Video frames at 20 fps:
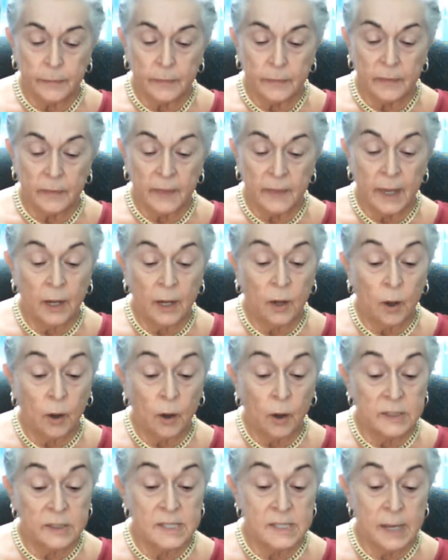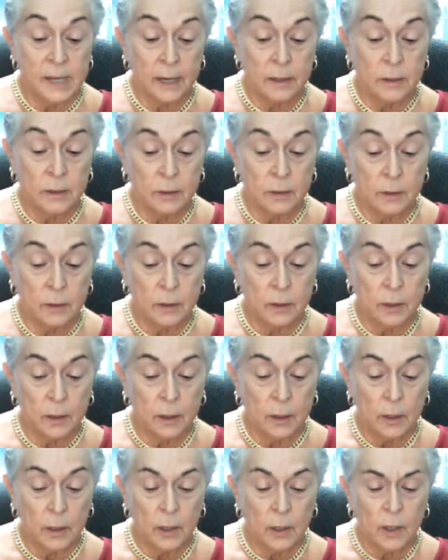Then God said,
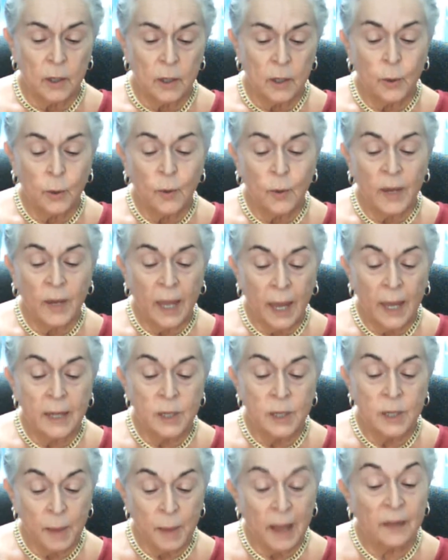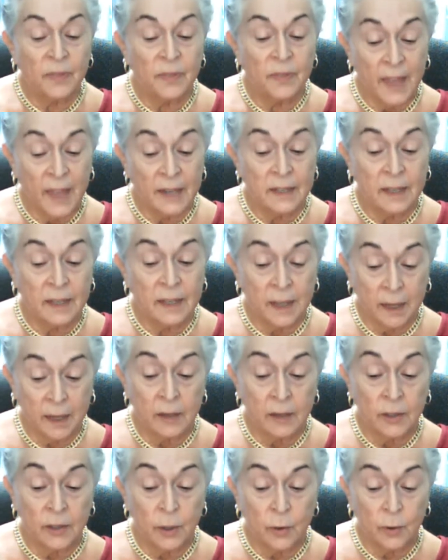You cared about that
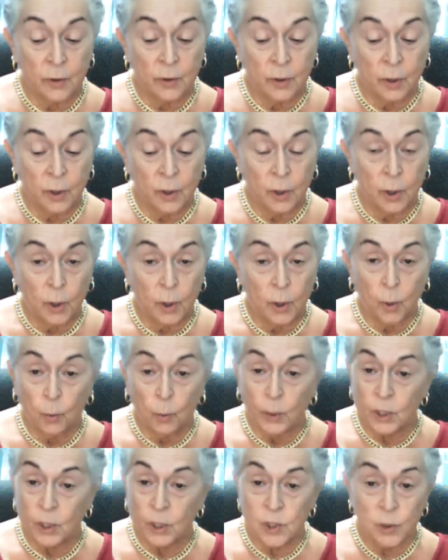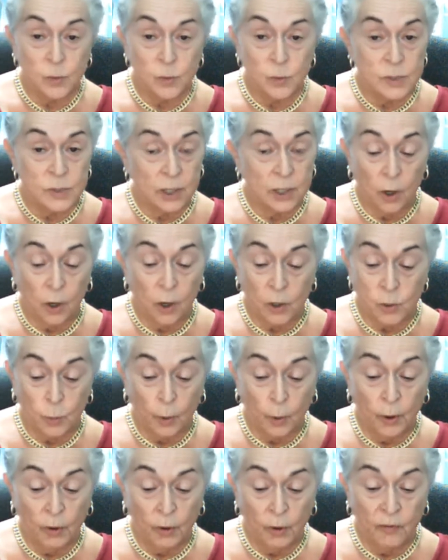kikayon, which you did not
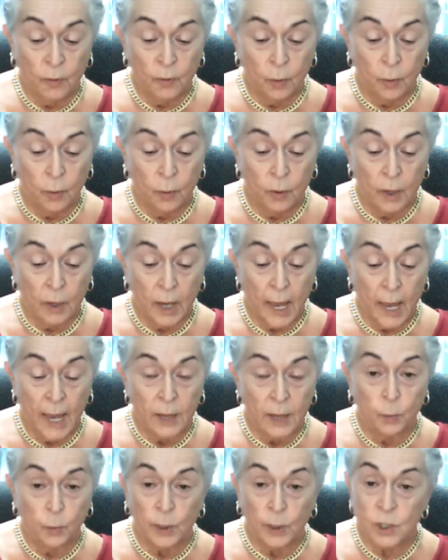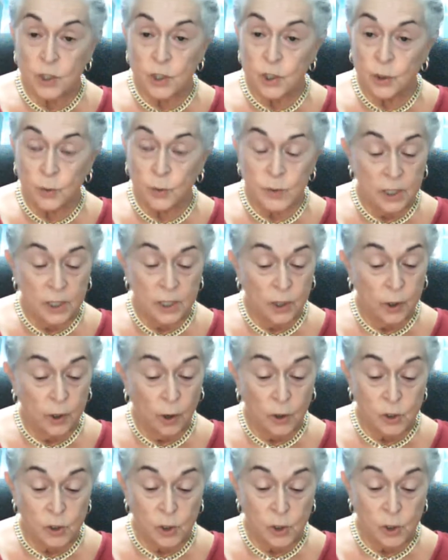work for, and which you did
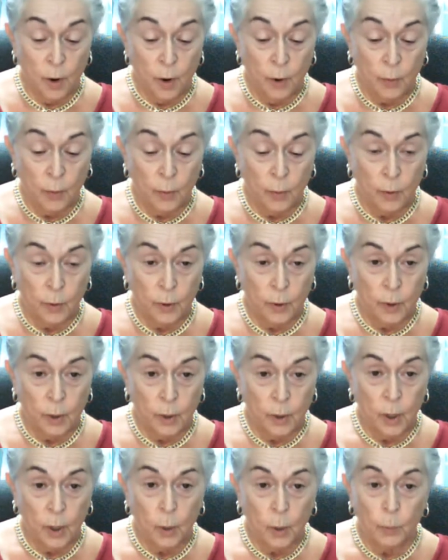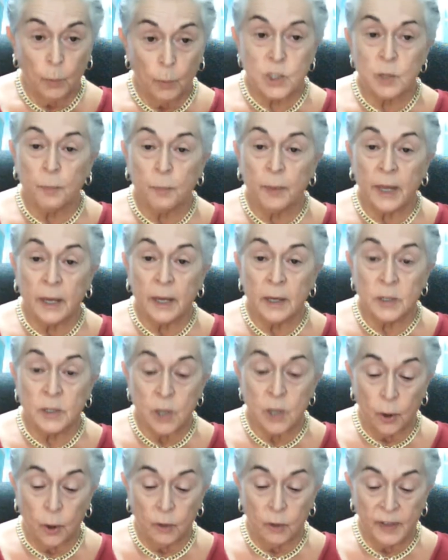not grow, which appeared
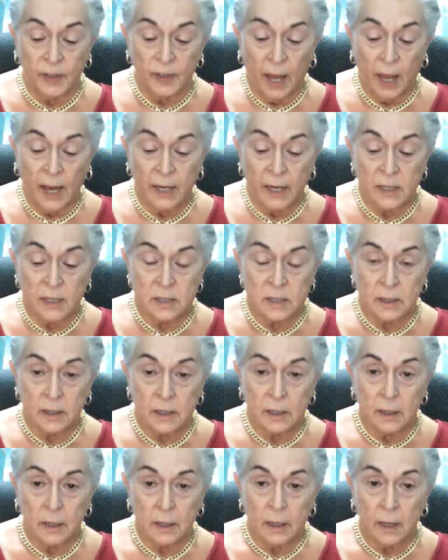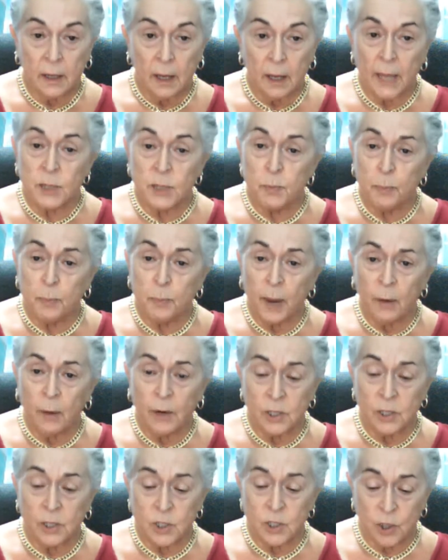overnight and
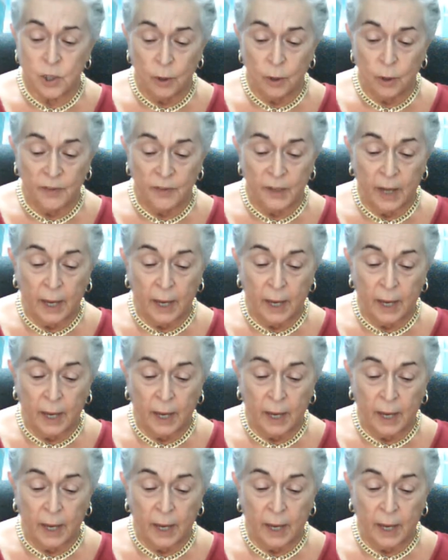perished overnight.